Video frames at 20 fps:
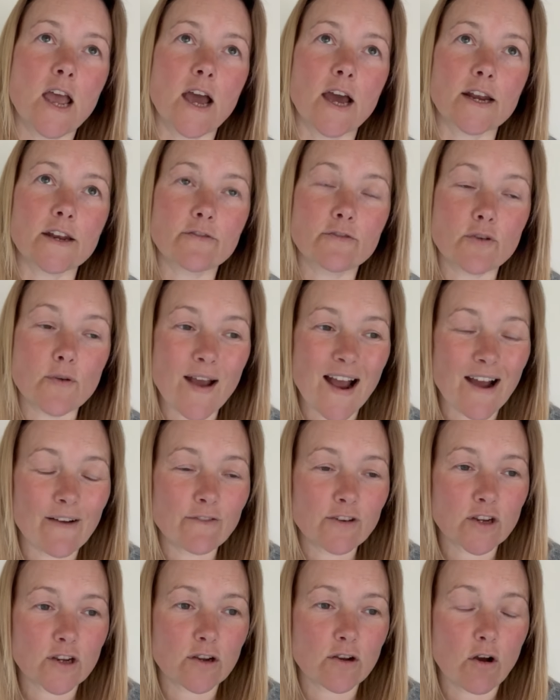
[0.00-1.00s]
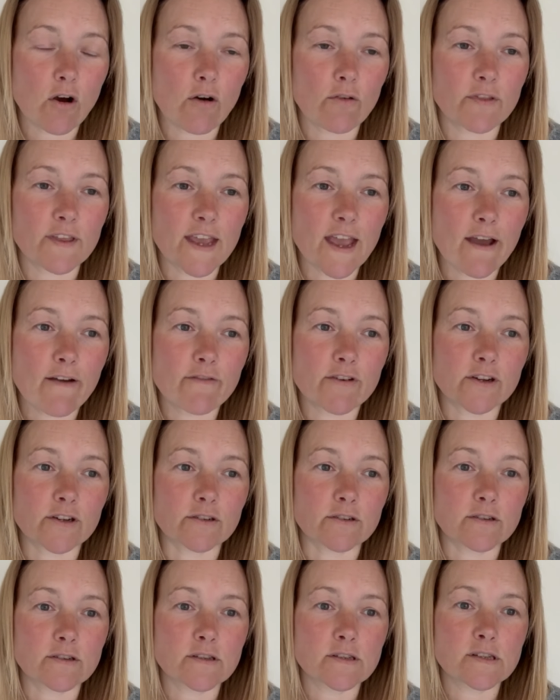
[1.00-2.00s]
And if you haven't got the
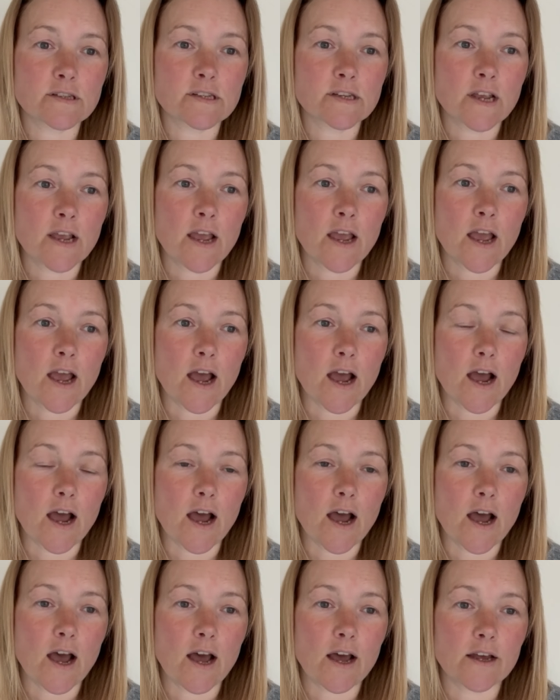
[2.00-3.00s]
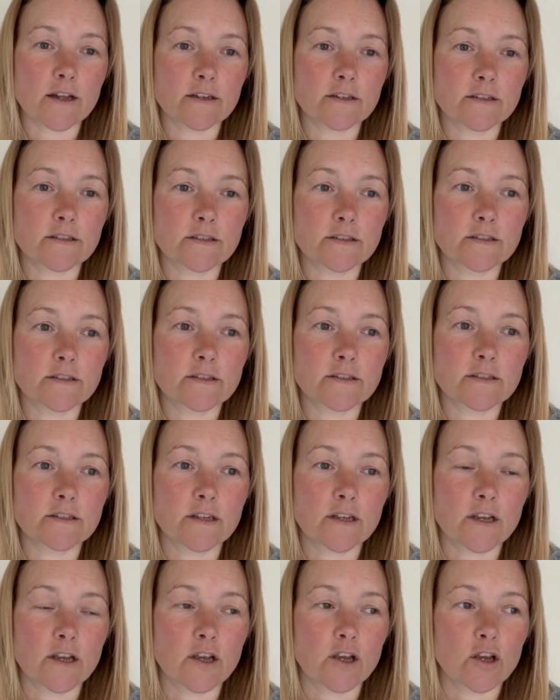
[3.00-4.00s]
evidence and
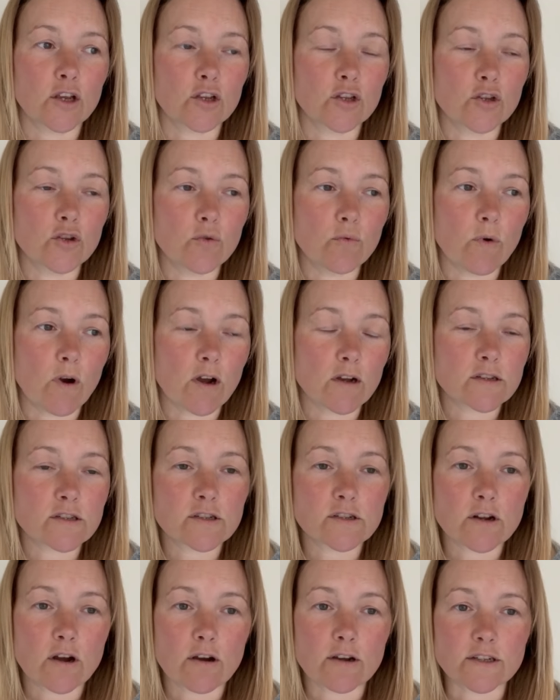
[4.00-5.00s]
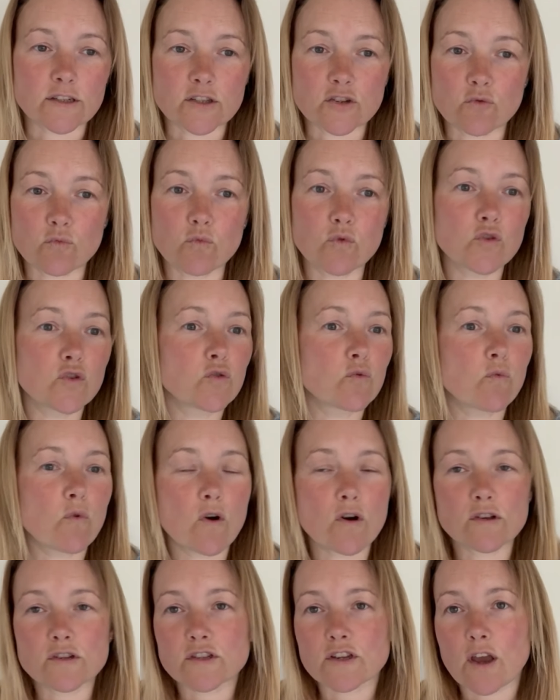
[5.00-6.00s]
you are starting to wonder
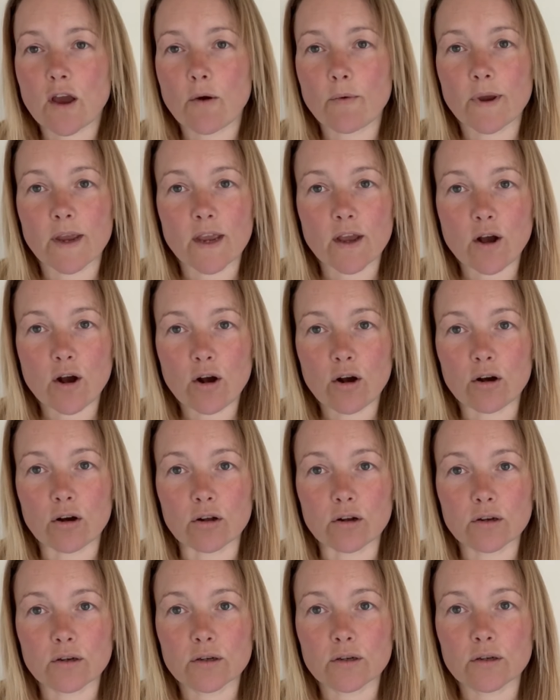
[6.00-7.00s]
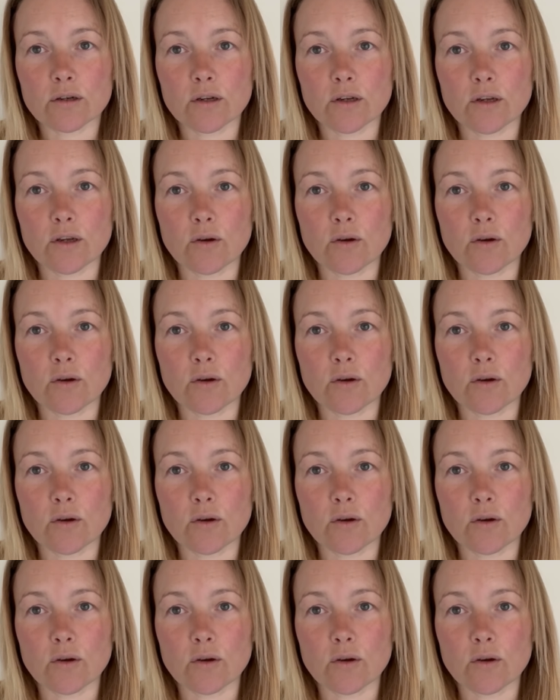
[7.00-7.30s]
what's going on,